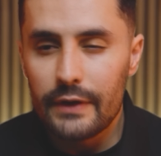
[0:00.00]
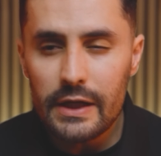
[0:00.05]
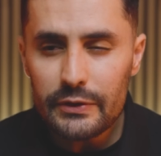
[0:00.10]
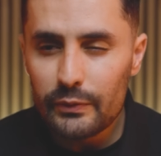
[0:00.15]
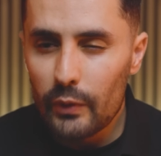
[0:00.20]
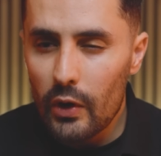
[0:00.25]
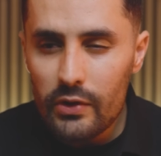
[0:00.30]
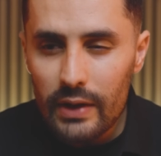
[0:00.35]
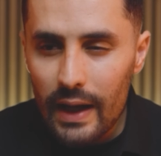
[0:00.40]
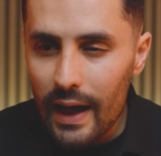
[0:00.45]
this
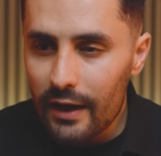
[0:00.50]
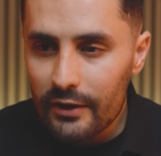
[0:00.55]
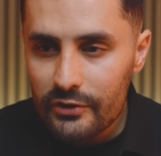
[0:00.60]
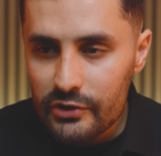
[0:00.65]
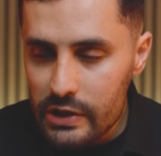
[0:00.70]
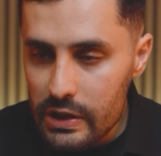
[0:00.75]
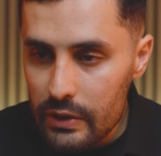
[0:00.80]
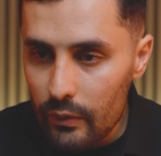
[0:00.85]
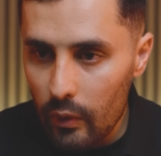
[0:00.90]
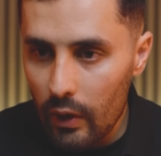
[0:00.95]
won't
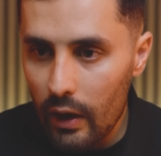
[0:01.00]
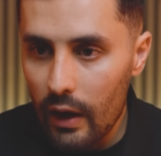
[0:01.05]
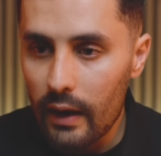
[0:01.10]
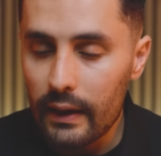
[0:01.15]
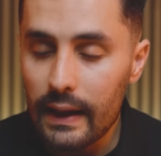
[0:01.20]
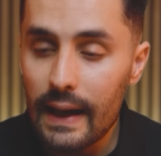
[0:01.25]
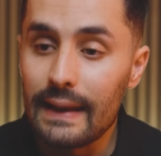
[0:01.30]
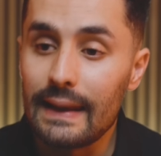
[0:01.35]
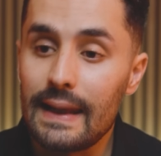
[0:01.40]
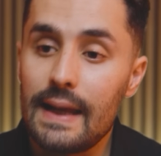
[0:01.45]
actually
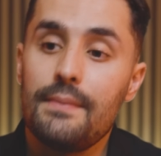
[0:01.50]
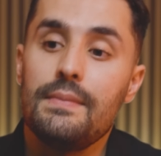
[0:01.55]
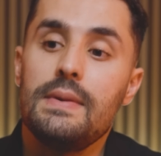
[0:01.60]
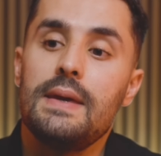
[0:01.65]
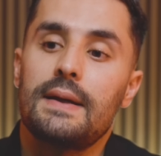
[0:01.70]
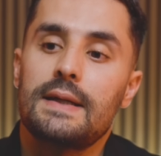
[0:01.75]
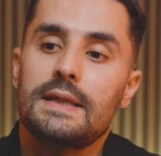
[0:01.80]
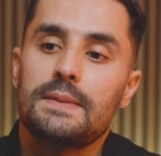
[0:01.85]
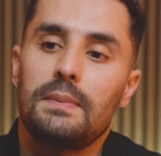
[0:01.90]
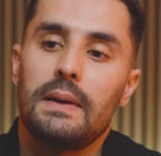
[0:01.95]
work, and let me
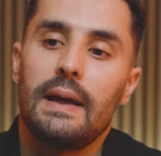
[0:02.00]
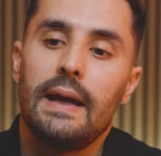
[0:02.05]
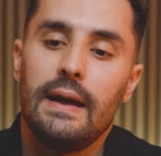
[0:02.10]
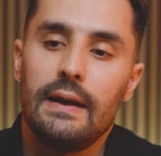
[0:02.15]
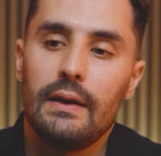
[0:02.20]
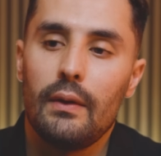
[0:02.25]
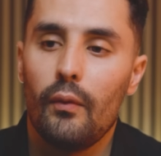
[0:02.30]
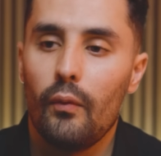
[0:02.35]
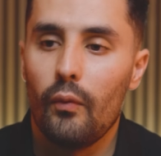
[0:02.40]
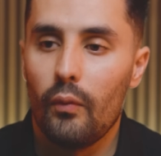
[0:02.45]

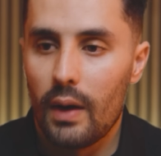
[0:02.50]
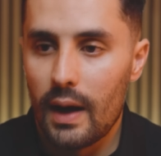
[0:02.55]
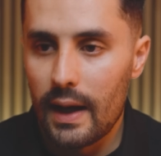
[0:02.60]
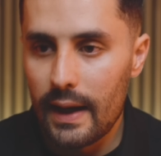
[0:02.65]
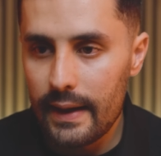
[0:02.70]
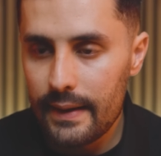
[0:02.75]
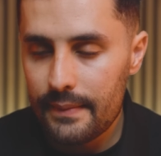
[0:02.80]
explain why.